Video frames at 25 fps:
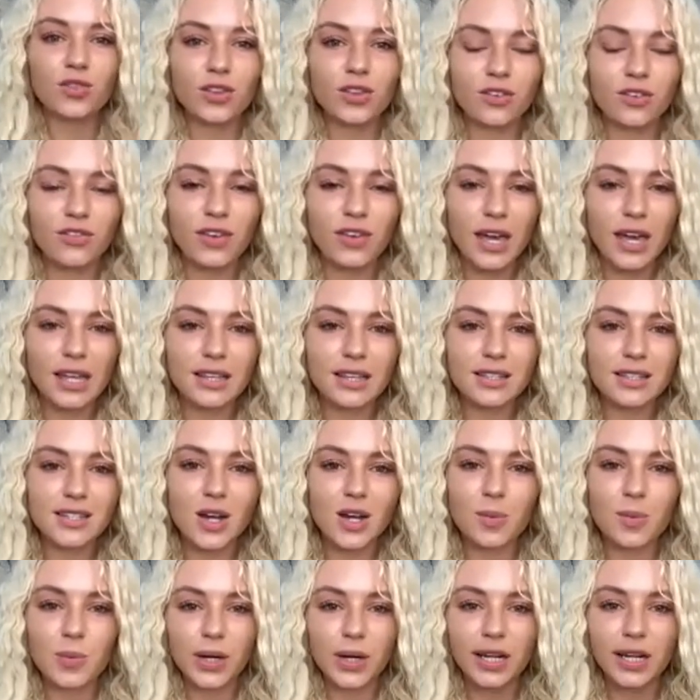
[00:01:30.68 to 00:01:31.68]
the fence.
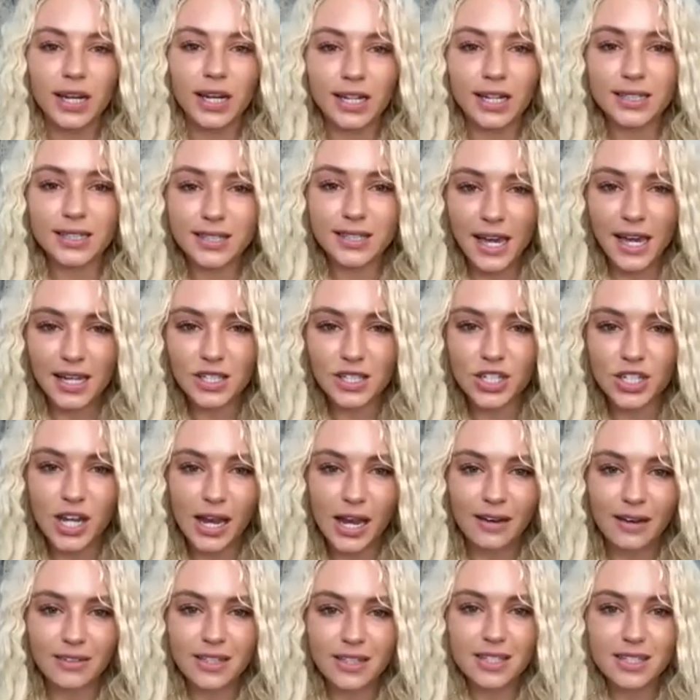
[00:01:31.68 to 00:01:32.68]
I'll bring like a deck
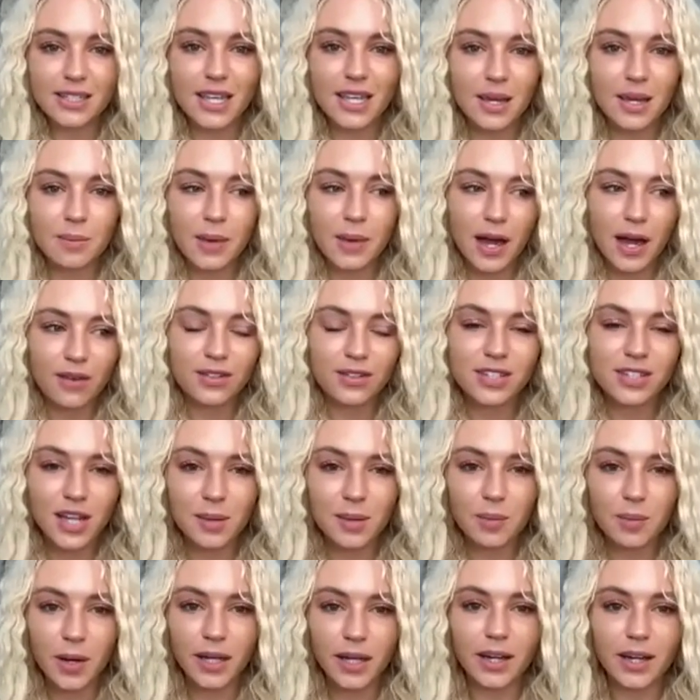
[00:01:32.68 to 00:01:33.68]
chair and sit outside
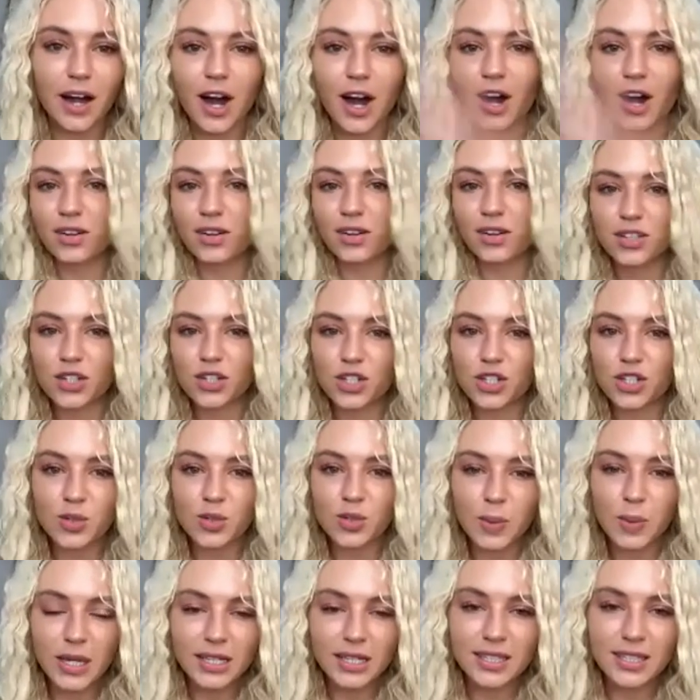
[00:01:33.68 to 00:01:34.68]
my car and just
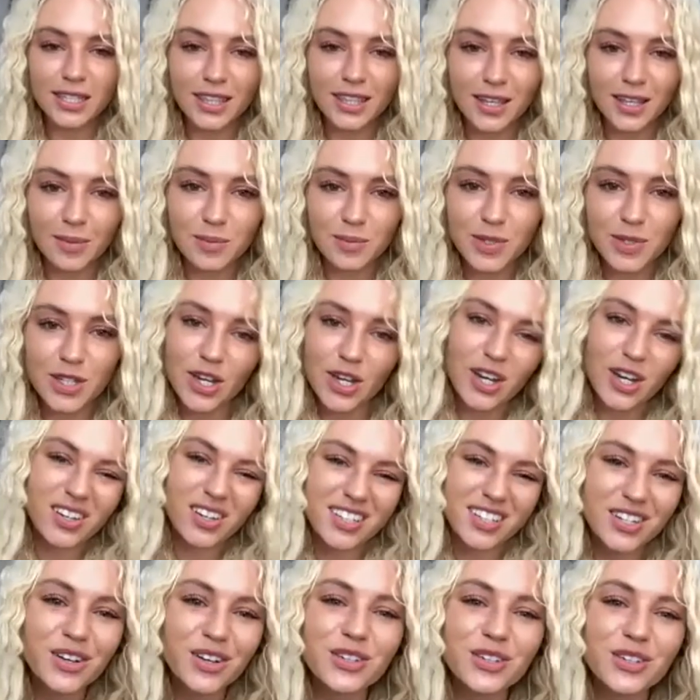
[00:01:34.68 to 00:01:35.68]
speak to them. So
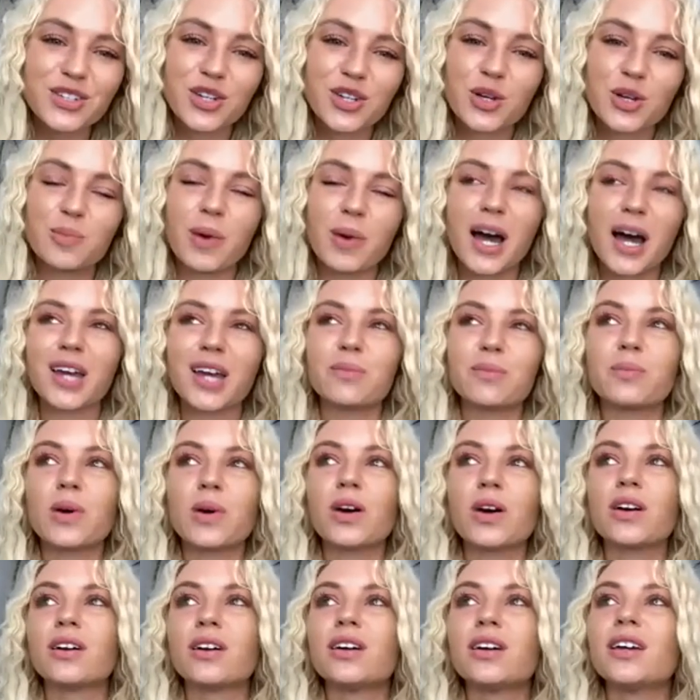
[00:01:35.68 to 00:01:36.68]
it's not too bad,
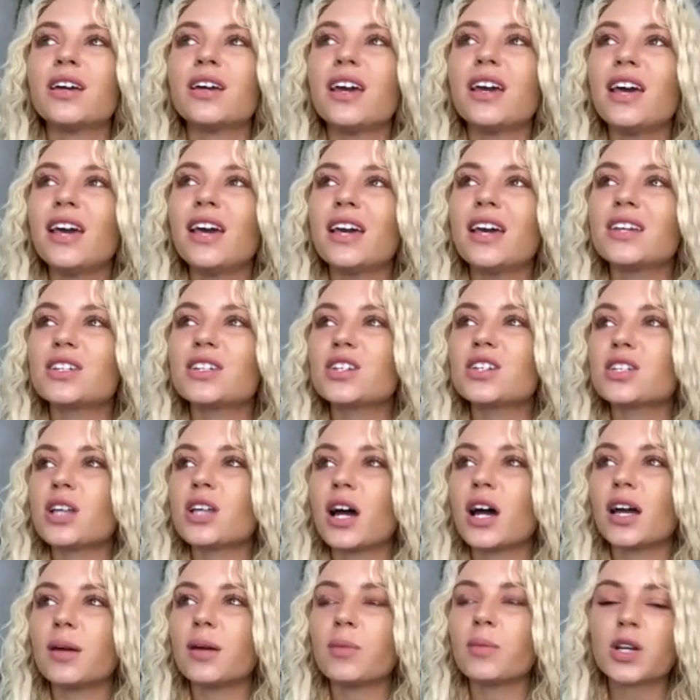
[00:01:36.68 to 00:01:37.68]
but it's just
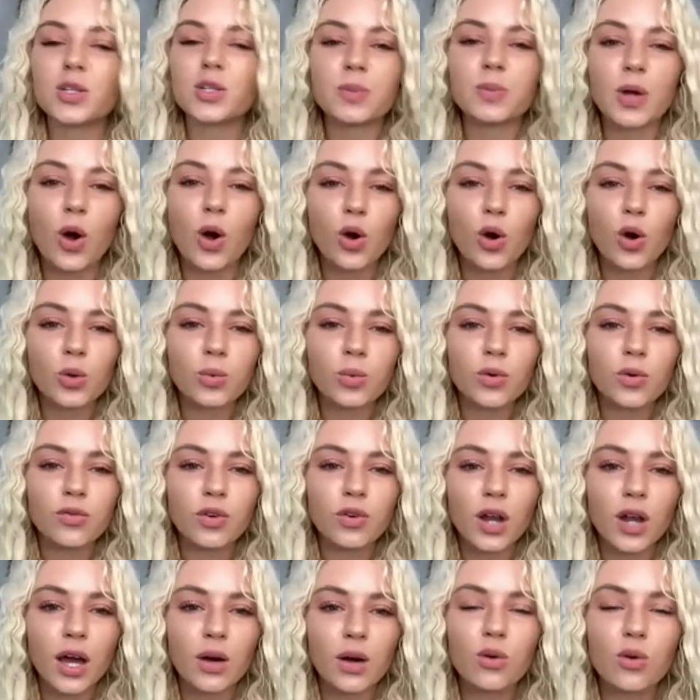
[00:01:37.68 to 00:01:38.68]
like it must be horrible for
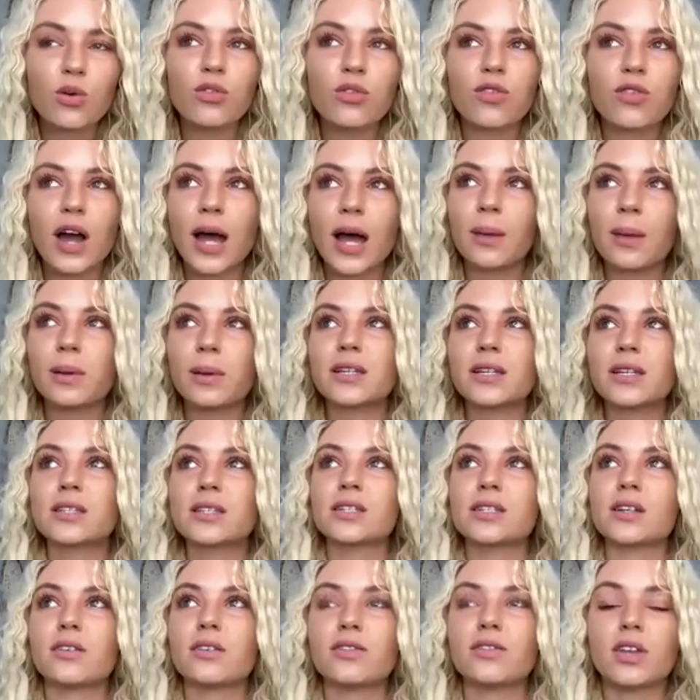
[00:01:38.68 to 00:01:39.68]
like all families and
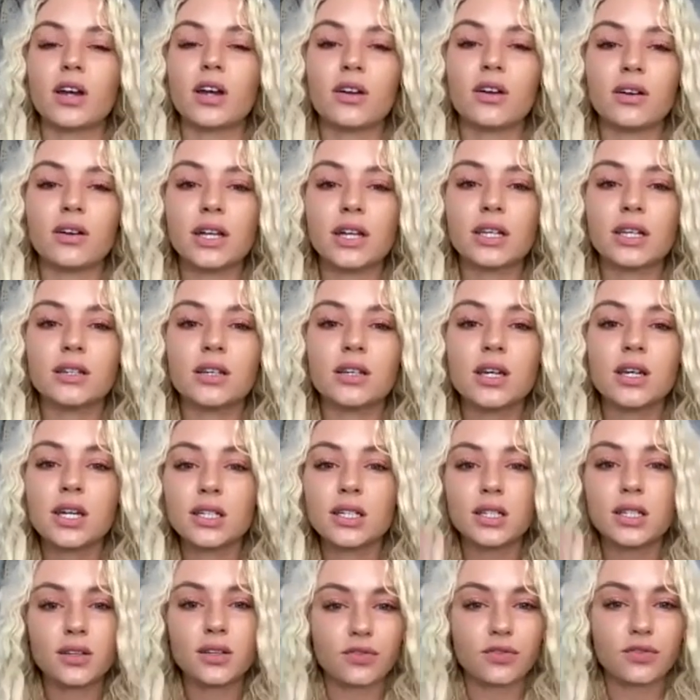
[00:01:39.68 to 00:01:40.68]
stuff that are in
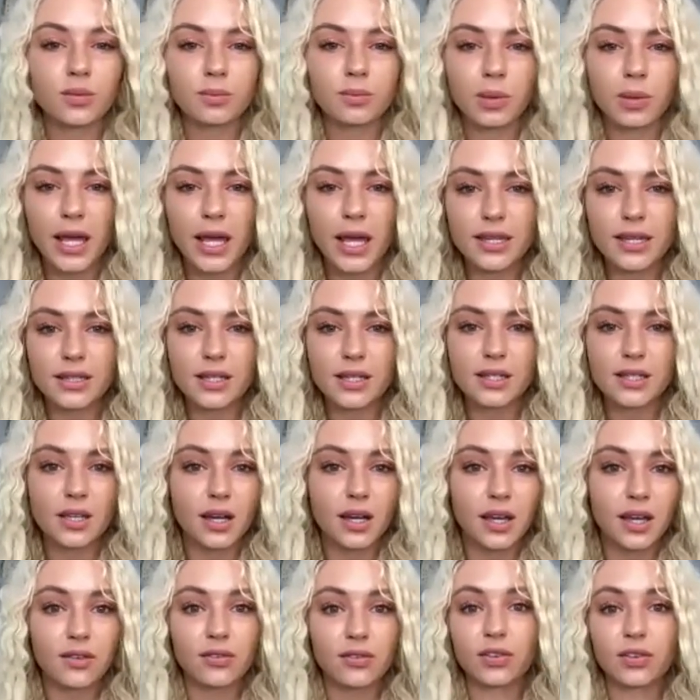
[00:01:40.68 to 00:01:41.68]
different places
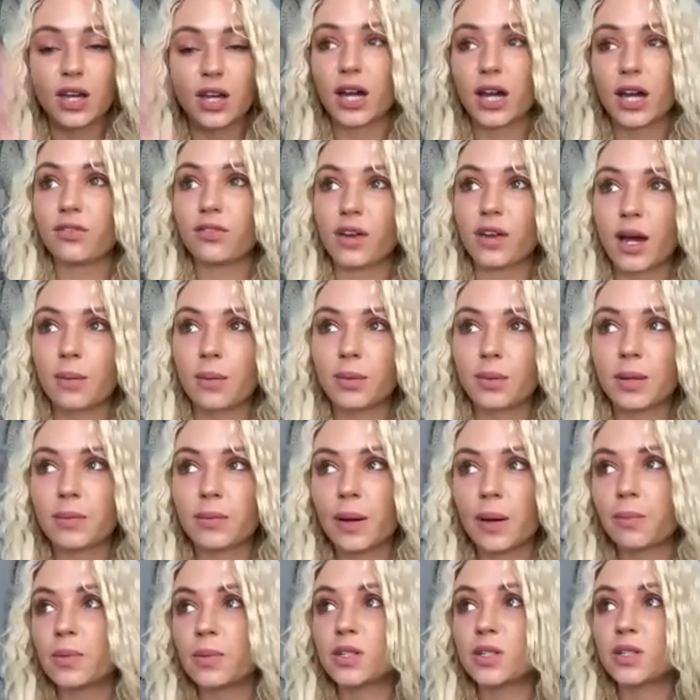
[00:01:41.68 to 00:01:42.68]
like if you had family
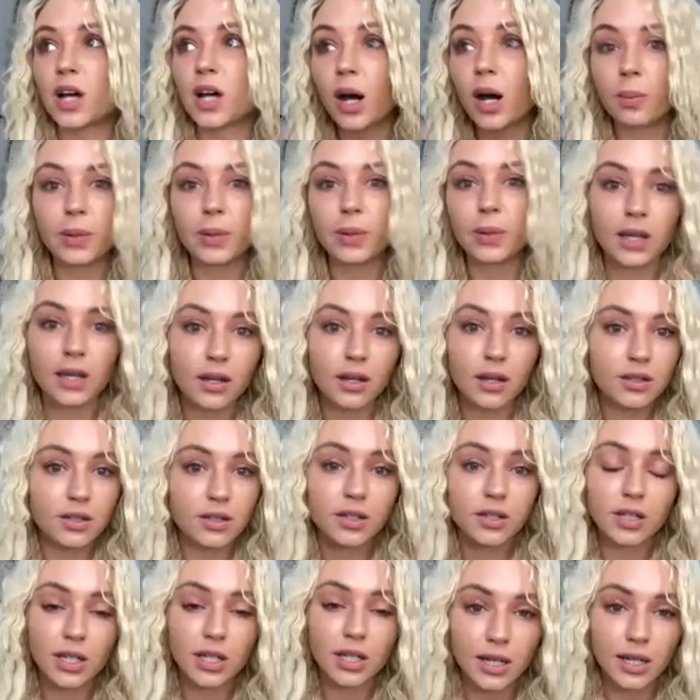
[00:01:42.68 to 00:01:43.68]
members up in
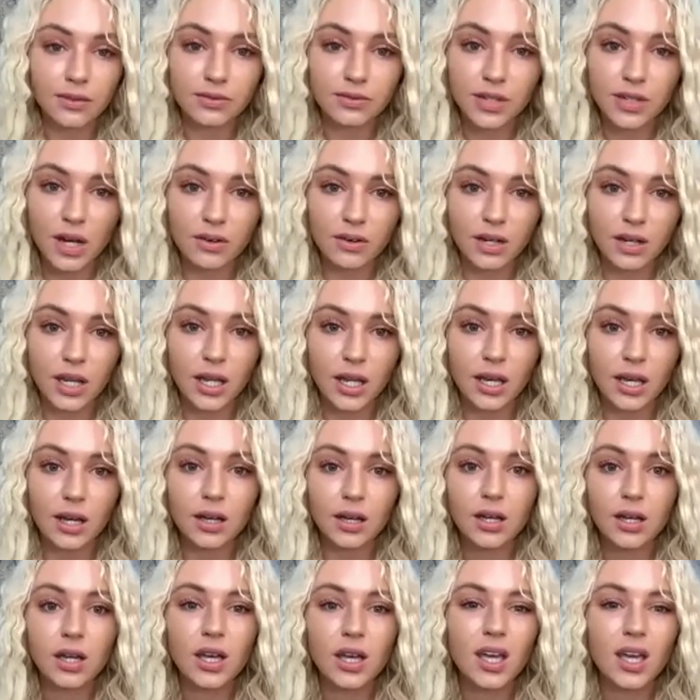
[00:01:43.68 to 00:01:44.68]
london you live down here
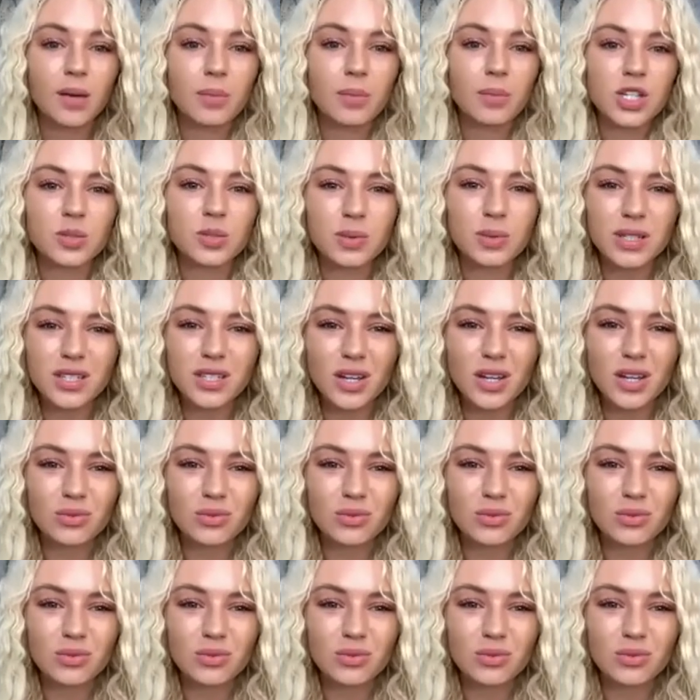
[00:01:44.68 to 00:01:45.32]
it must be so